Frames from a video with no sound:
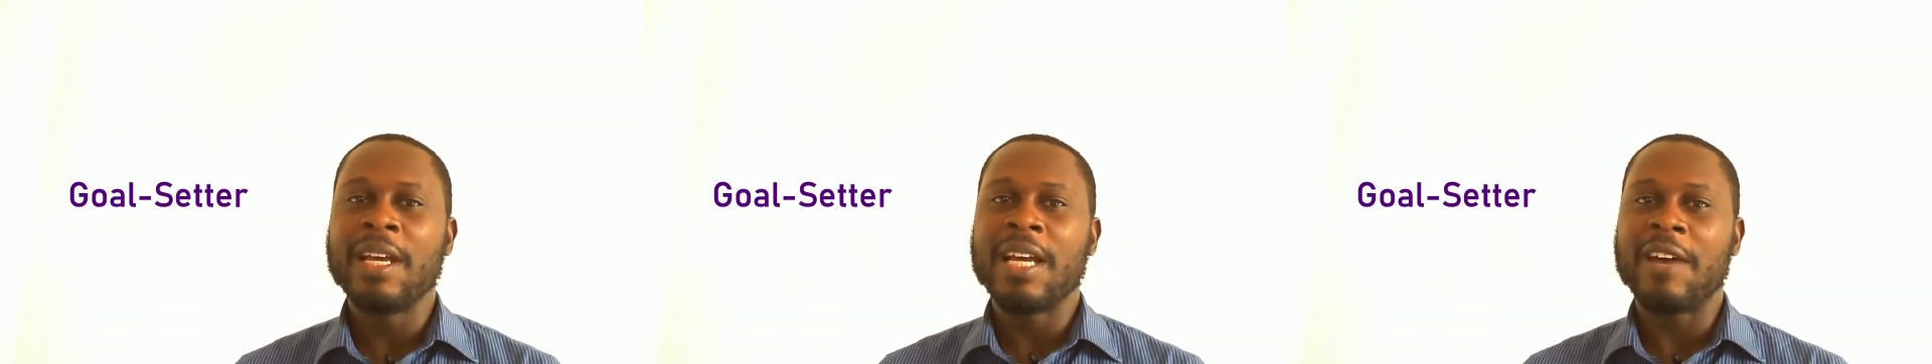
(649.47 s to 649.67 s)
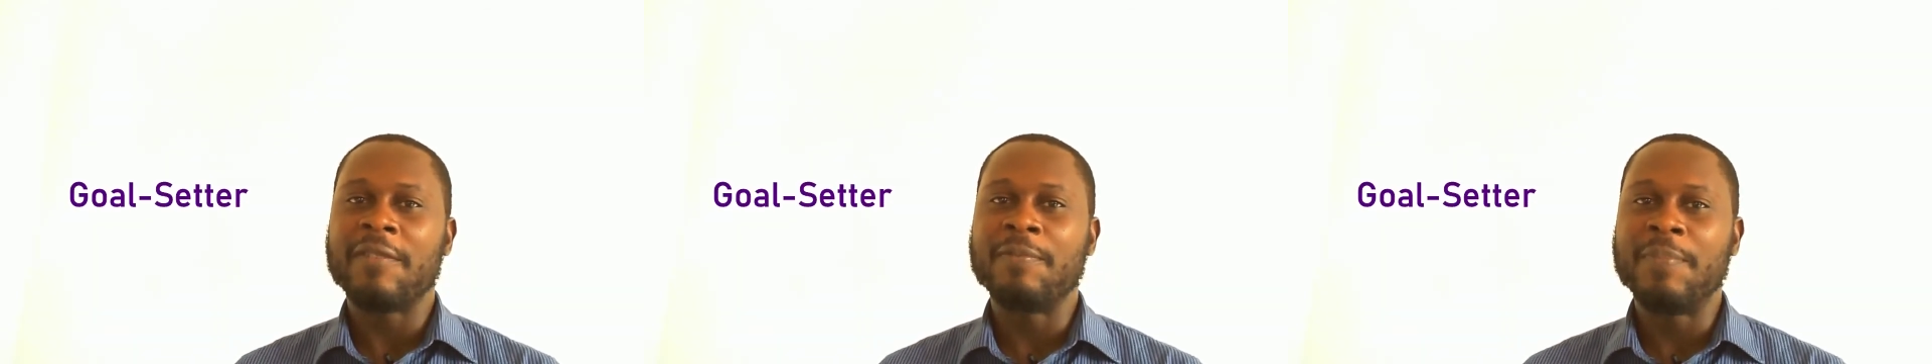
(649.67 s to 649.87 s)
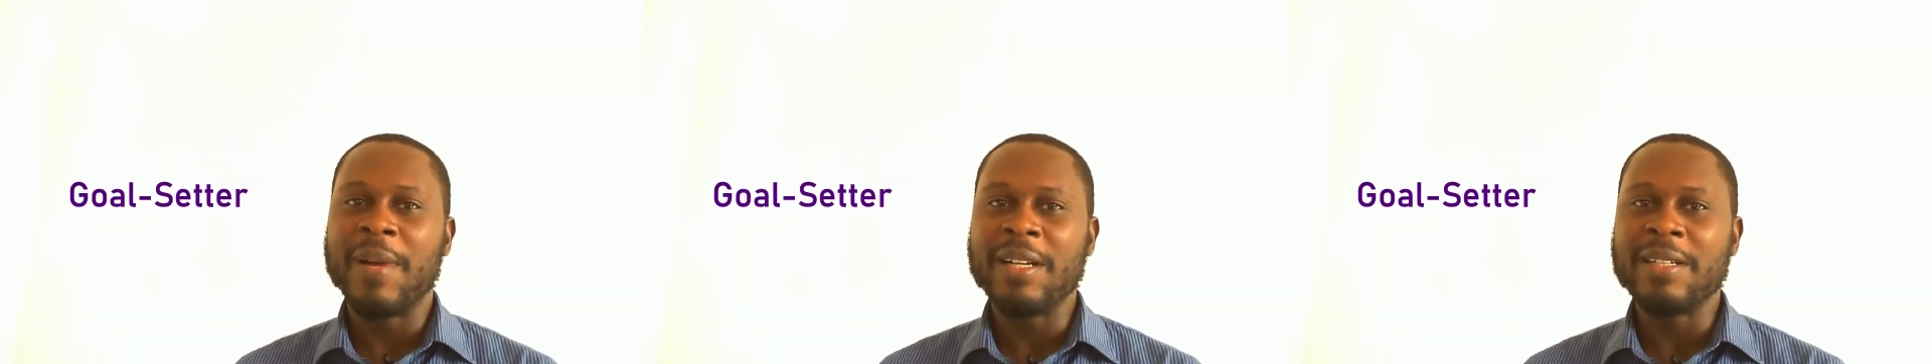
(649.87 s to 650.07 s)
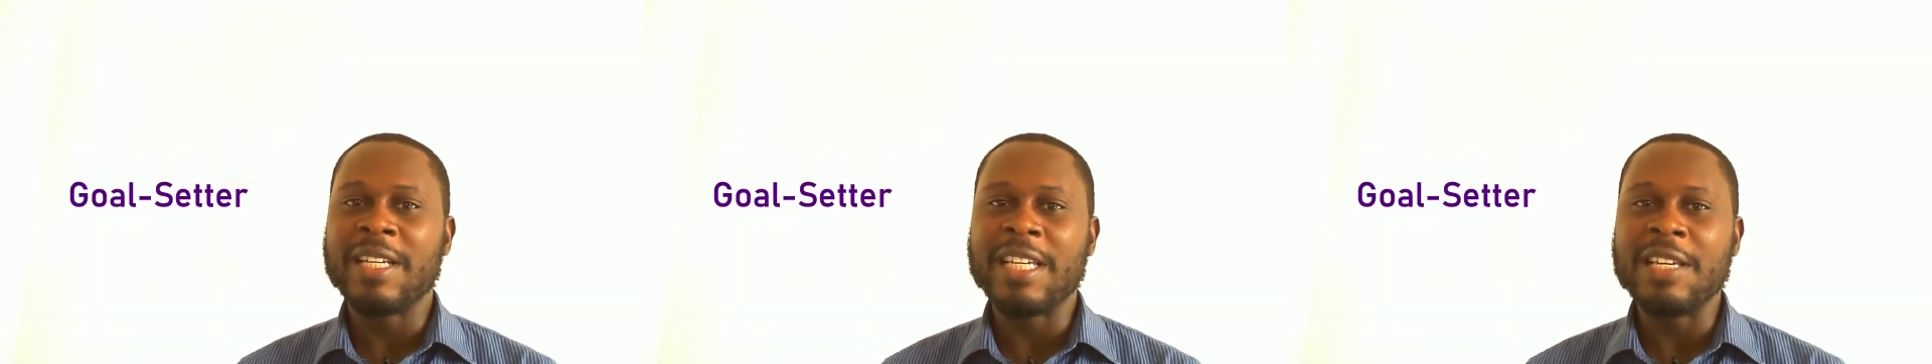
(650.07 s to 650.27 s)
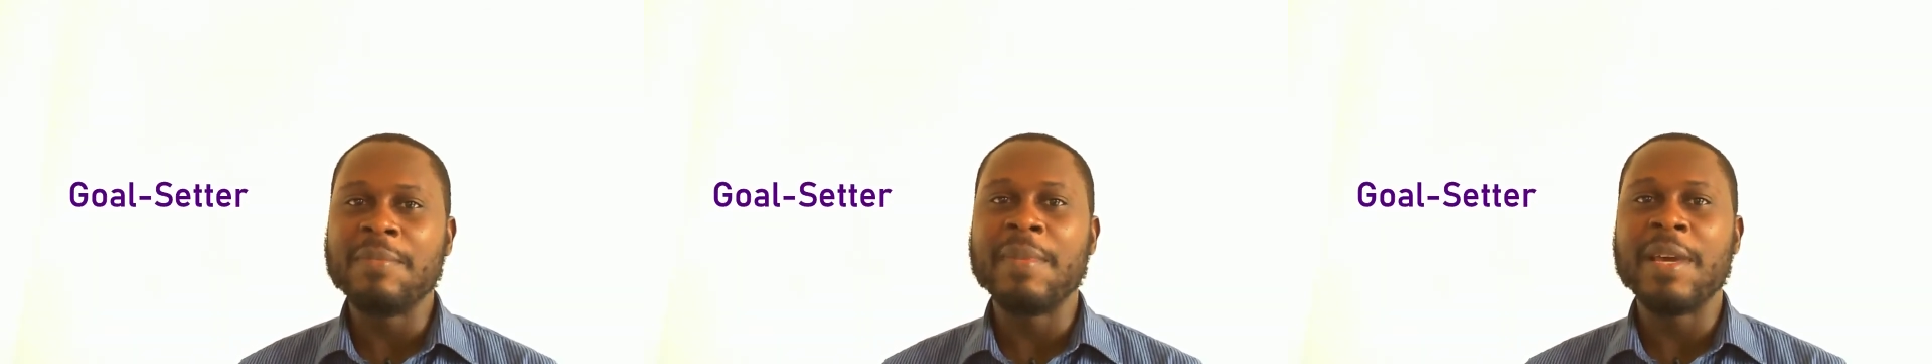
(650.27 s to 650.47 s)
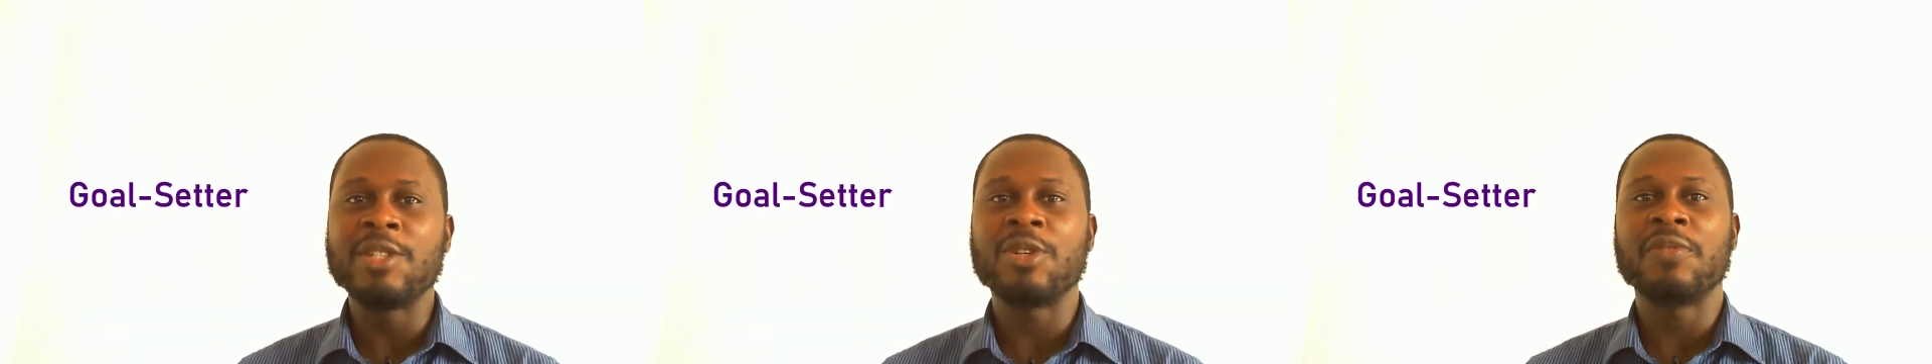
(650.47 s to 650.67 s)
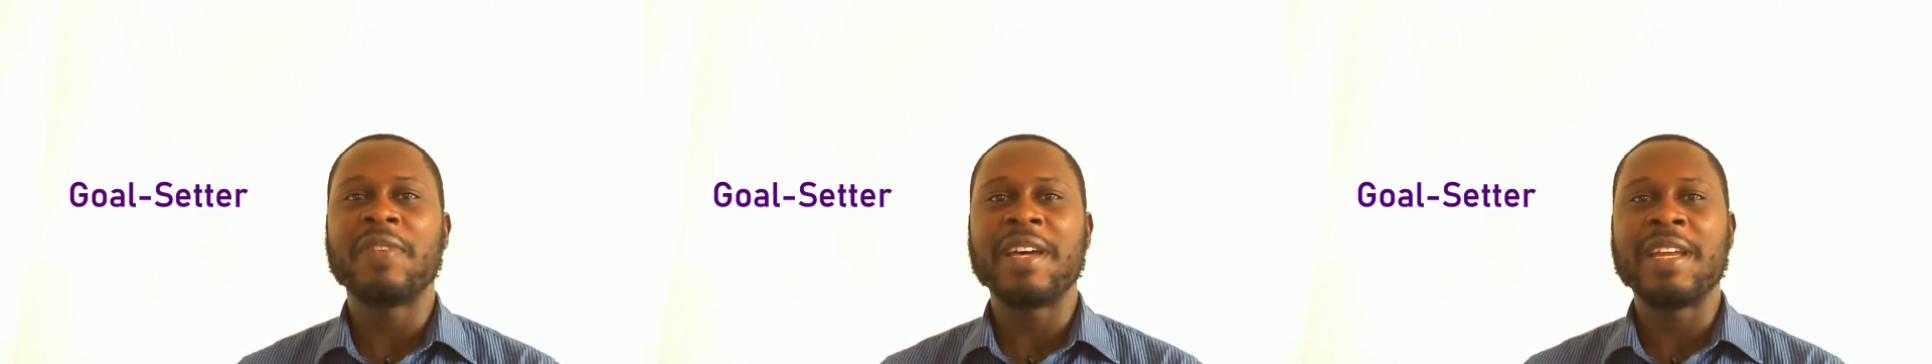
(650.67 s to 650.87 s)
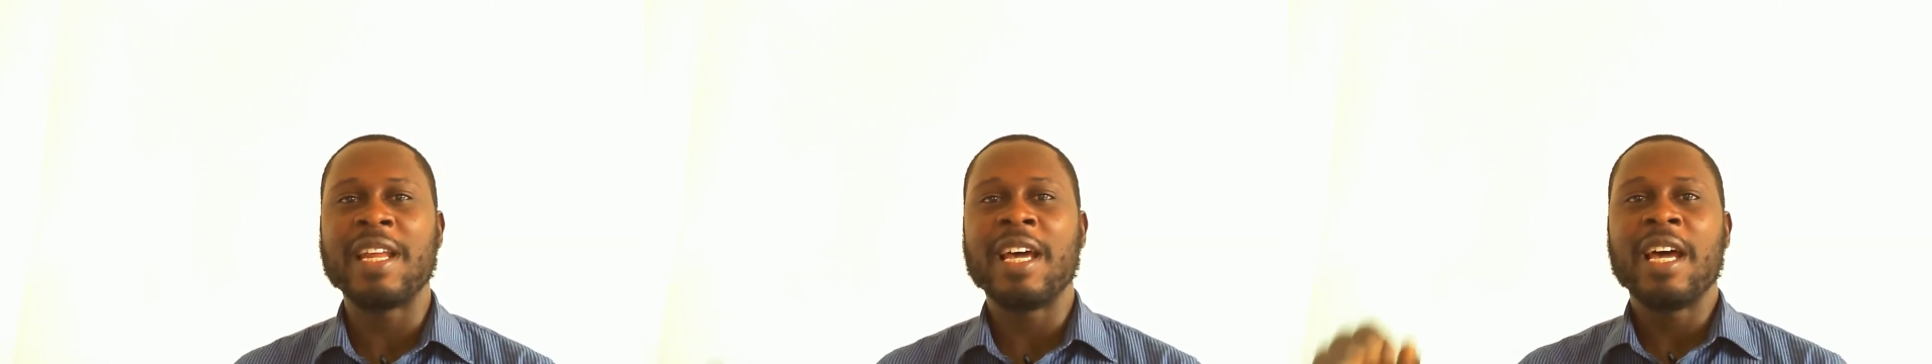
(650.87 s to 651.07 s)
I've built the image of
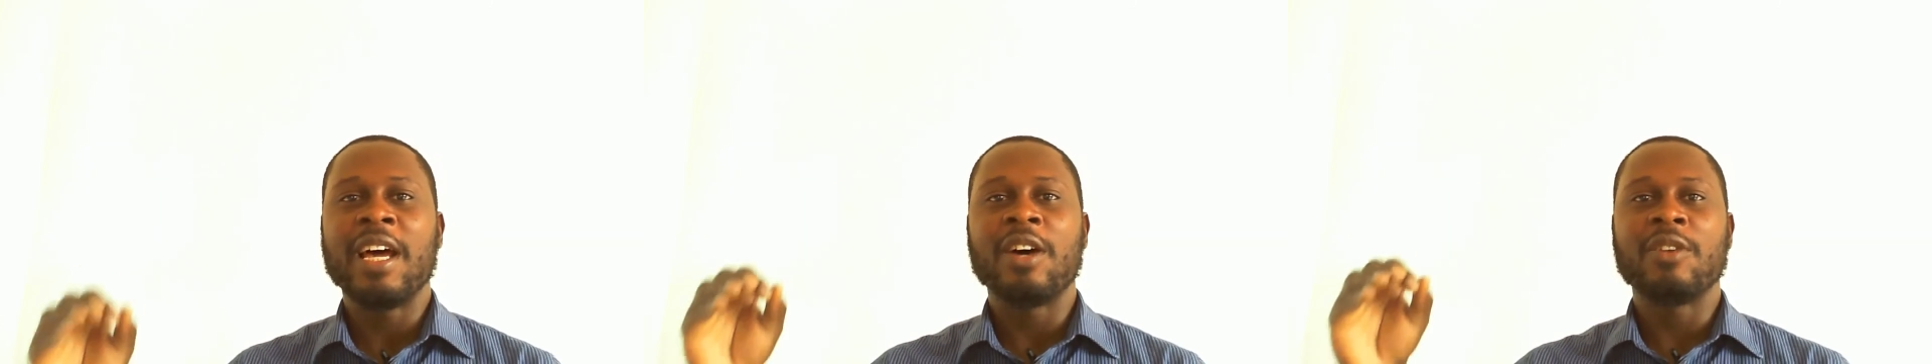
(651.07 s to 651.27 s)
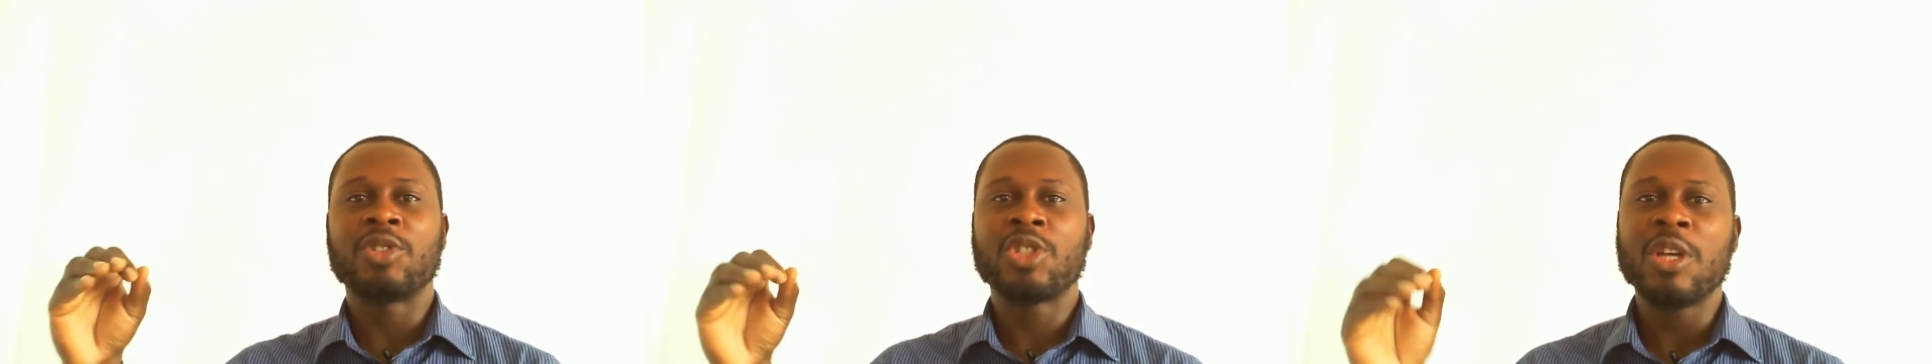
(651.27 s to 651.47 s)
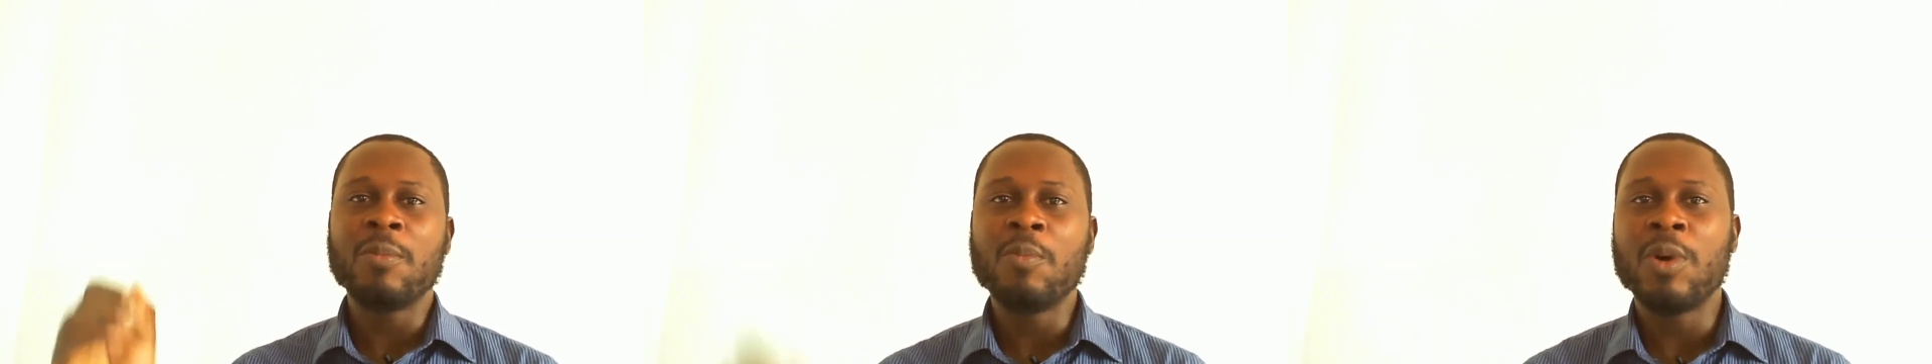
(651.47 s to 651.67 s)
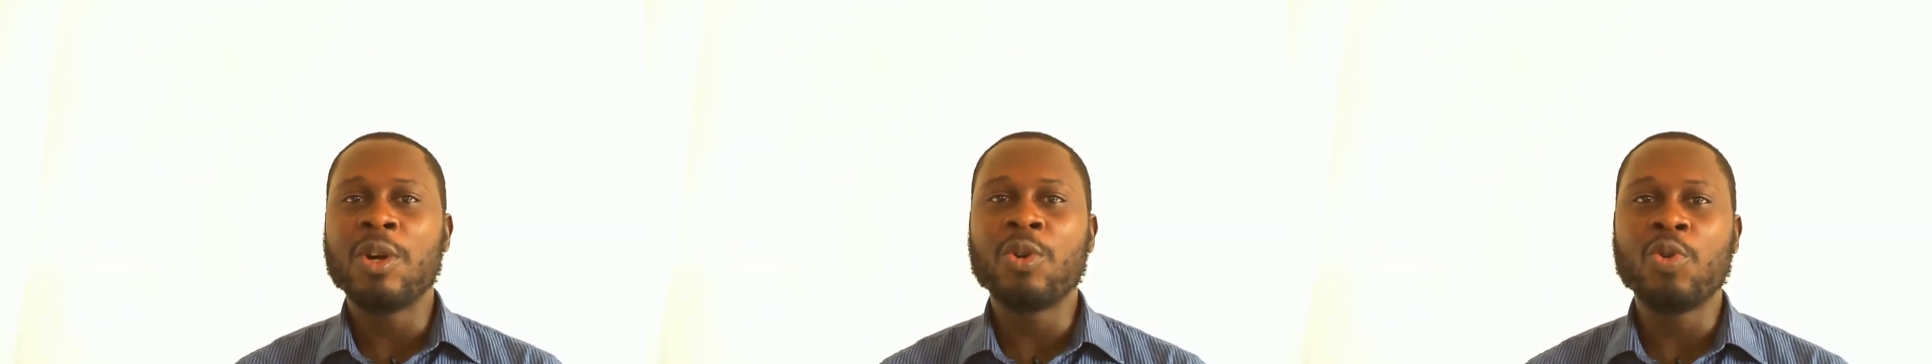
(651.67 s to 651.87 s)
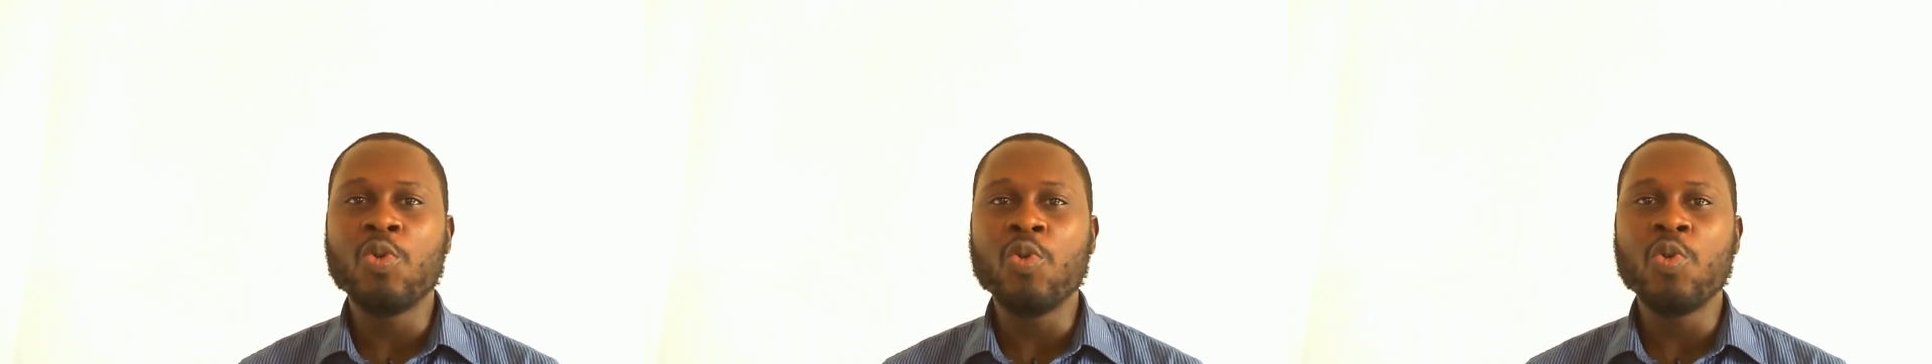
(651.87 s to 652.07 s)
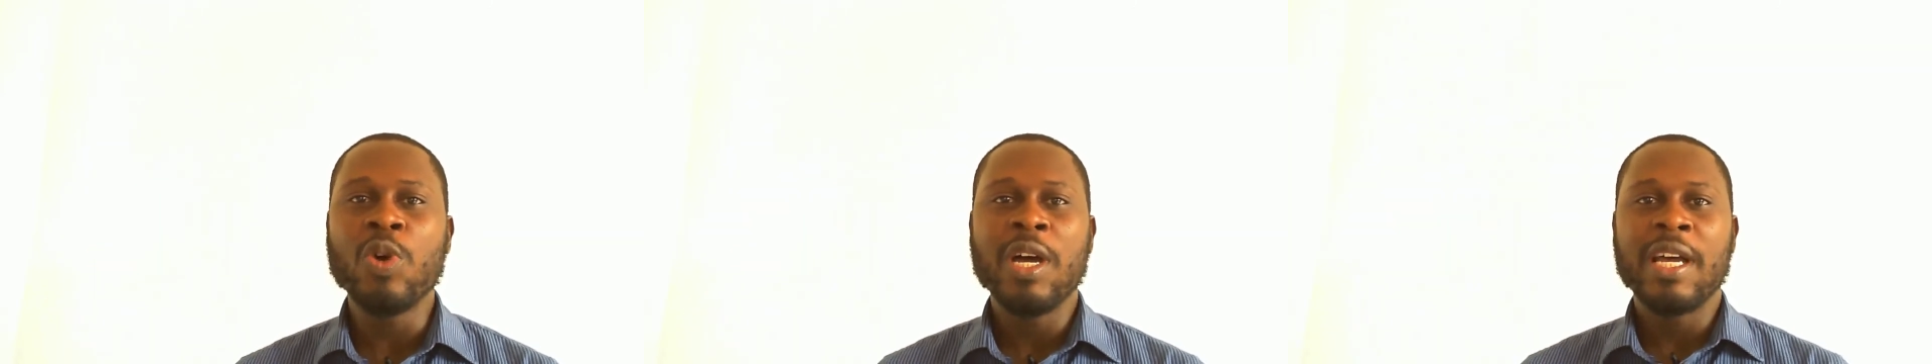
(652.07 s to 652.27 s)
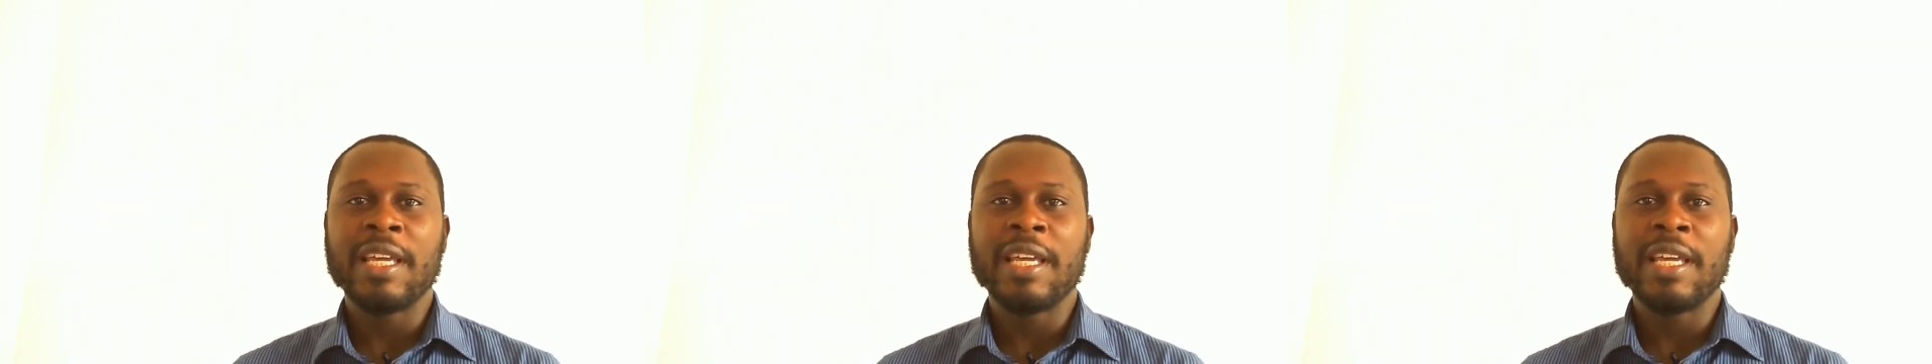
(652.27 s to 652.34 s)
someone who